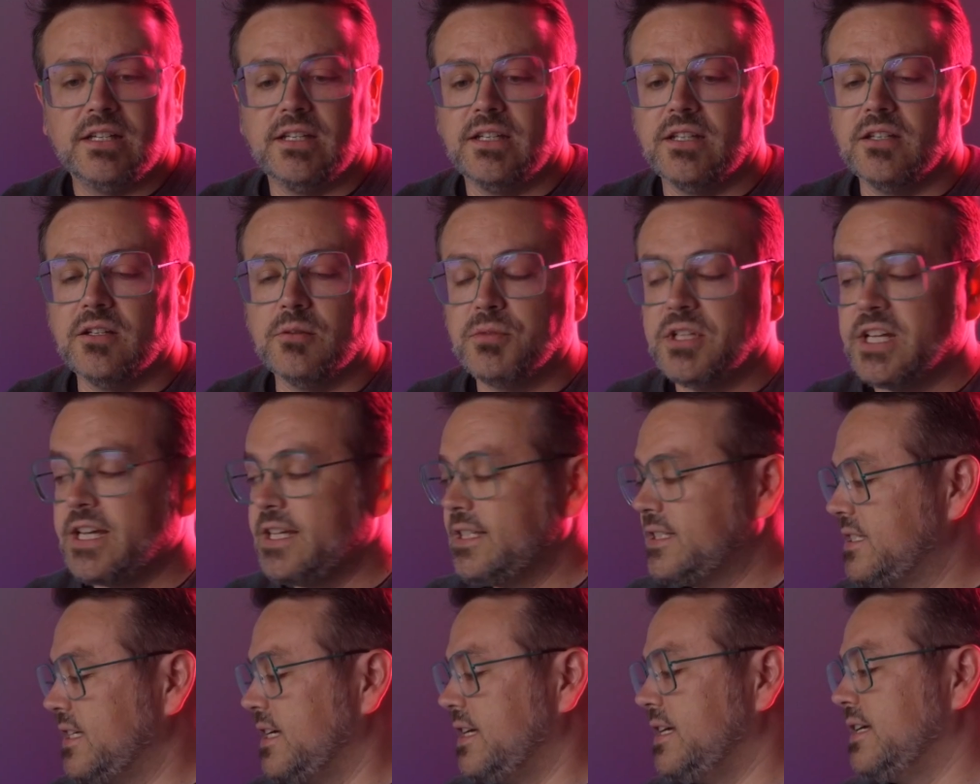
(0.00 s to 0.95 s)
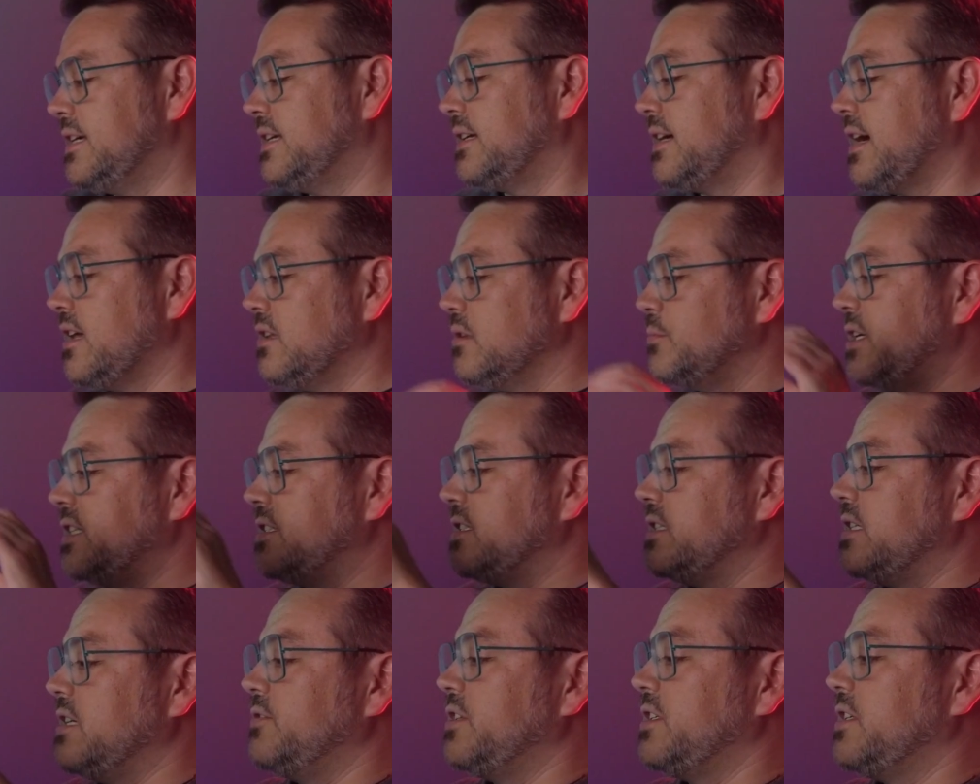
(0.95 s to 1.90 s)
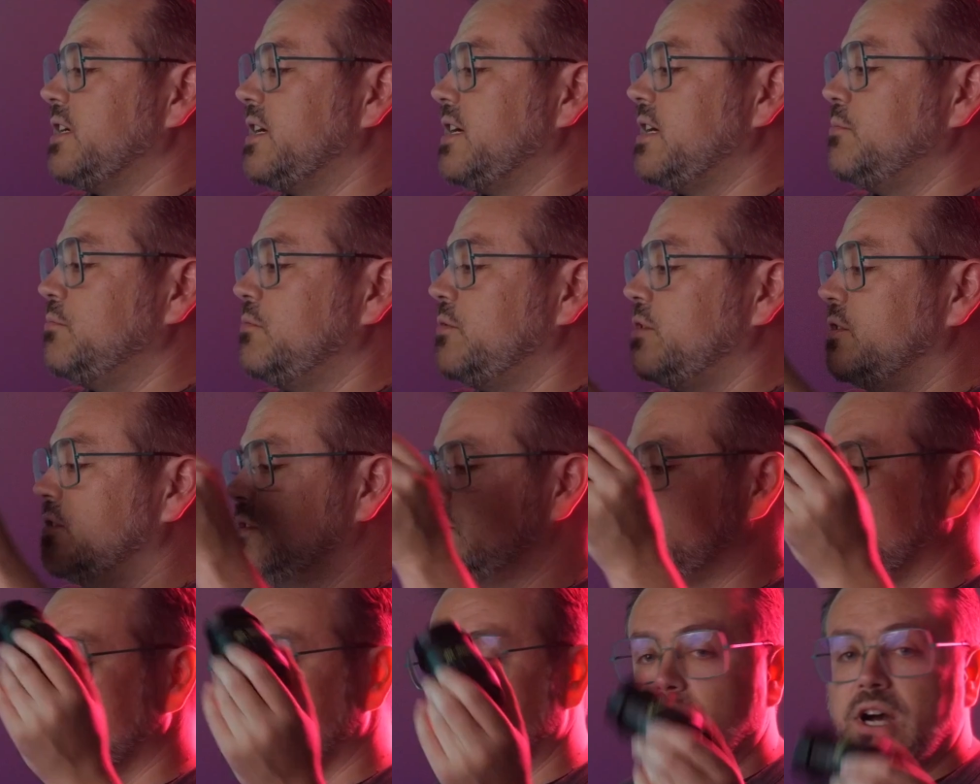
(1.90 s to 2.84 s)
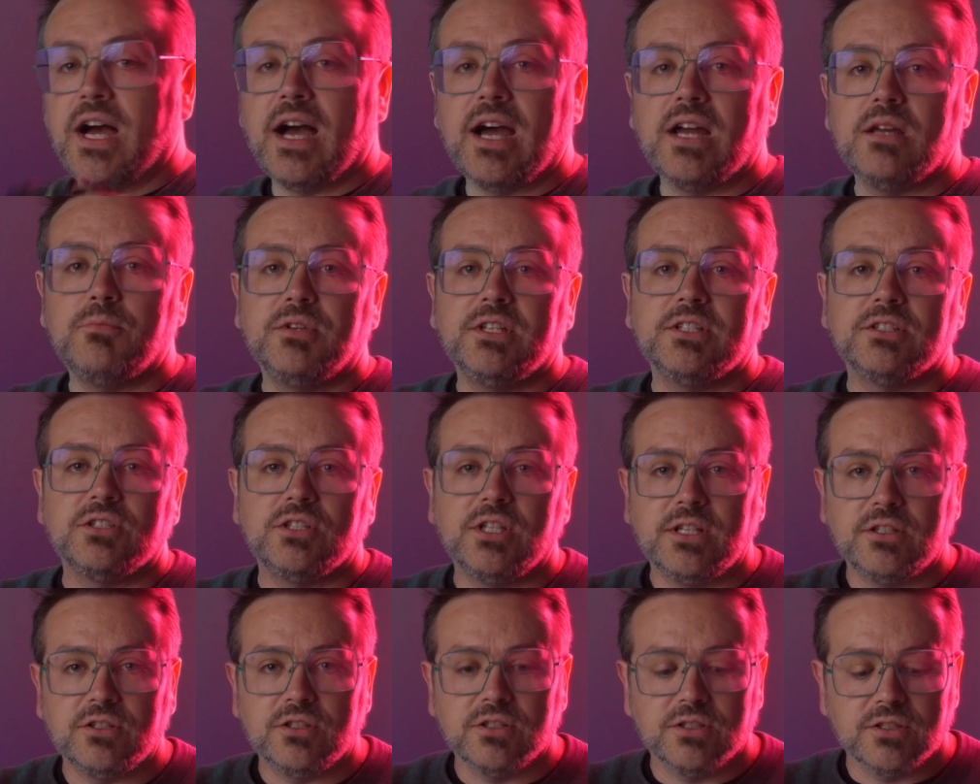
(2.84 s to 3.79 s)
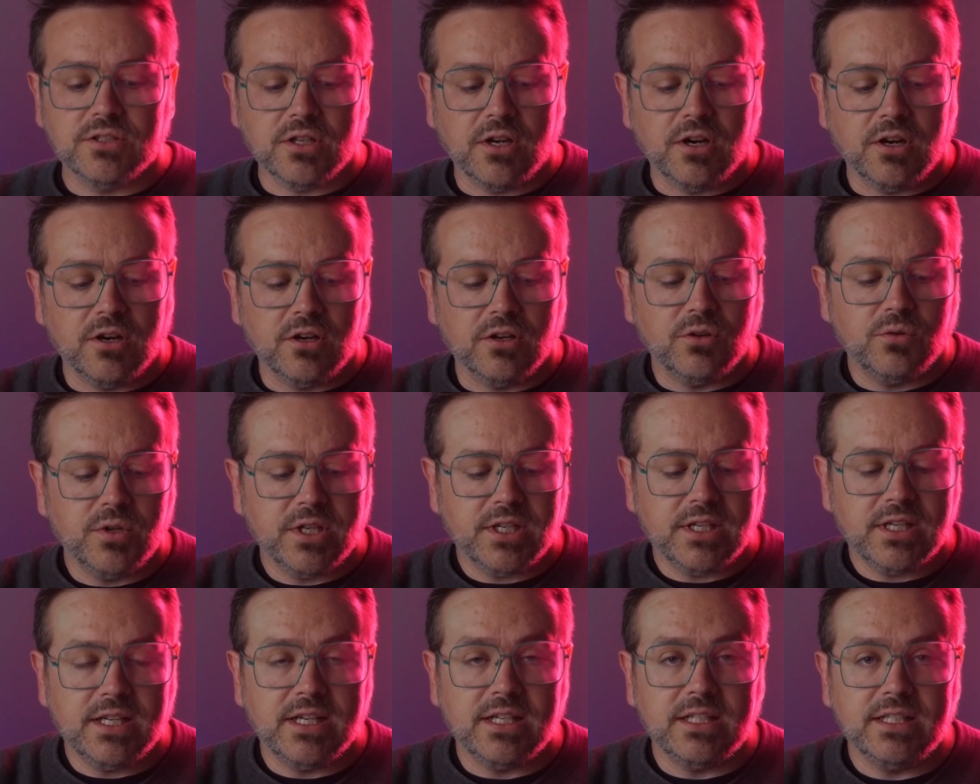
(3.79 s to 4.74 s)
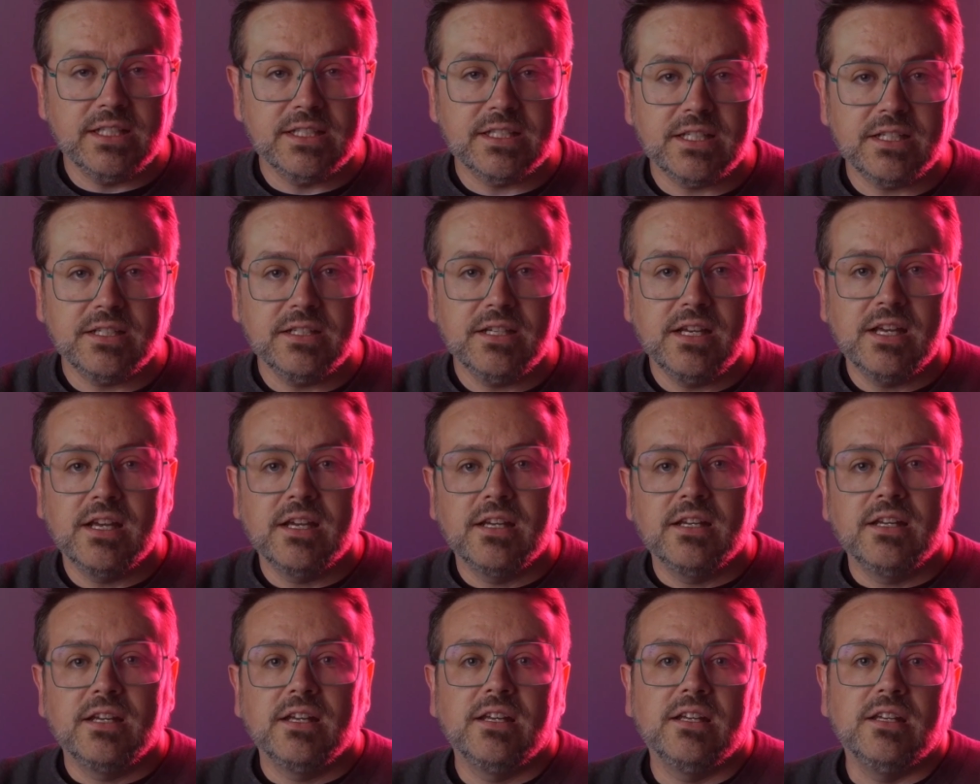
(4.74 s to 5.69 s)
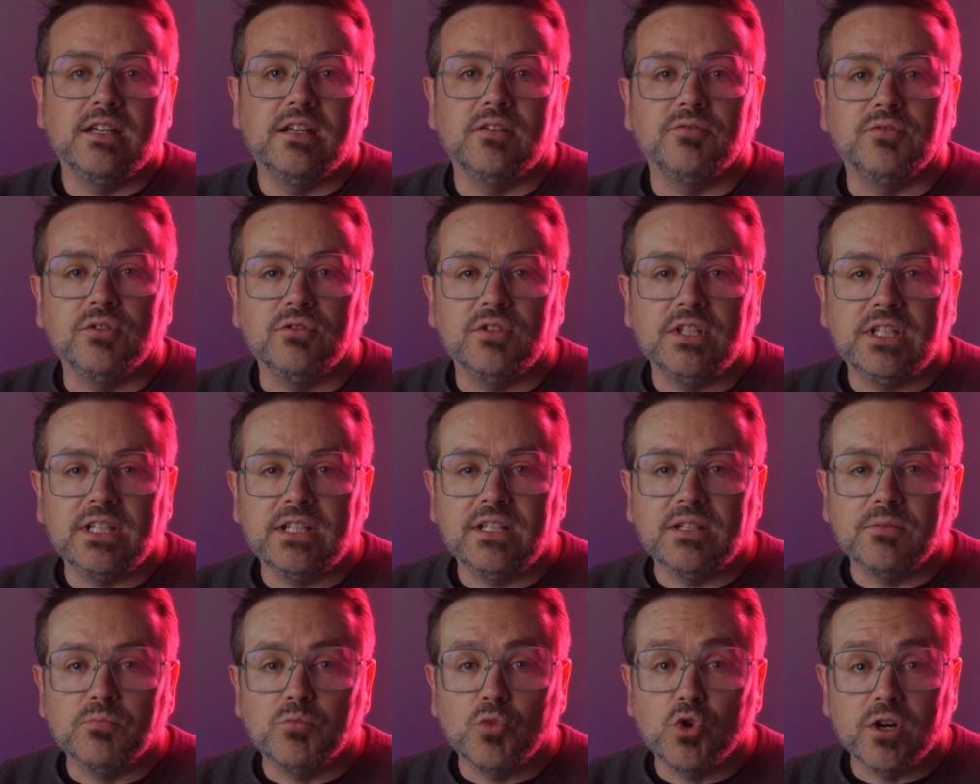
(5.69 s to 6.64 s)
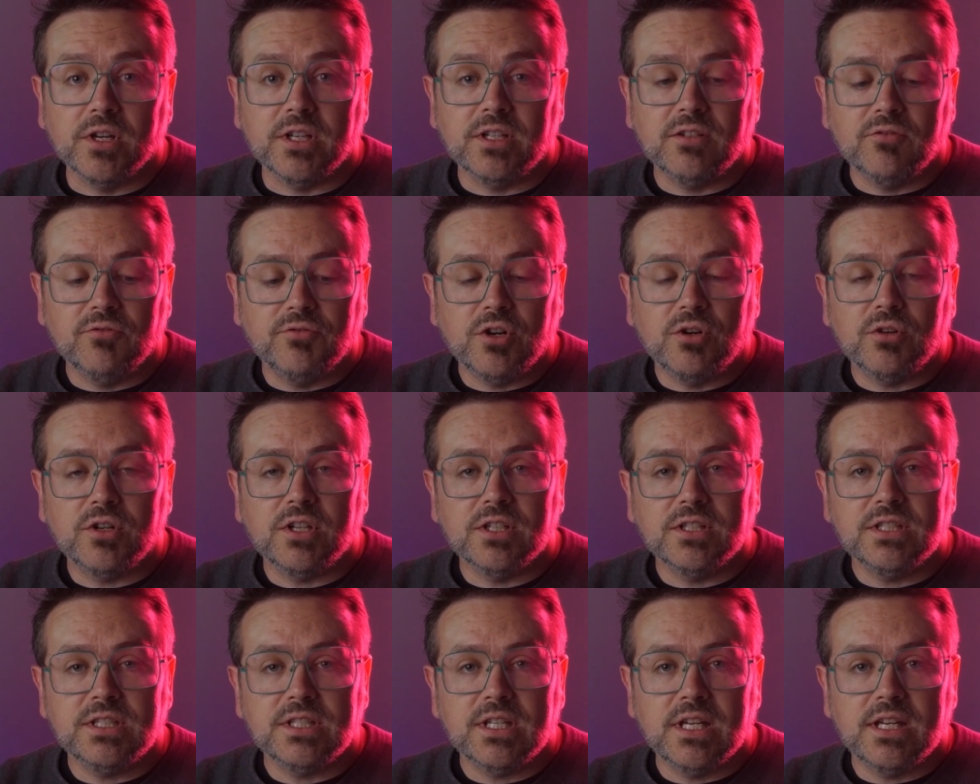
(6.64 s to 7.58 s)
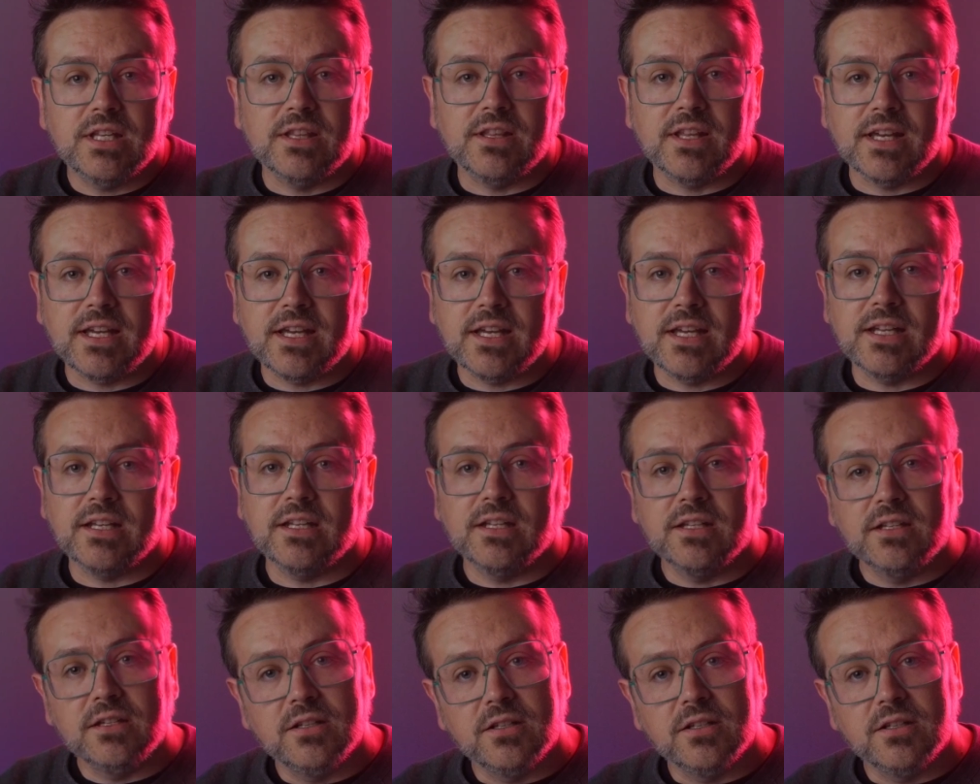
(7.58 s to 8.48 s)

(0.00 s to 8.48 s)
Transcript: into place and collimates it every time. So eyepiece changes are quick and easy. If you need more in focus than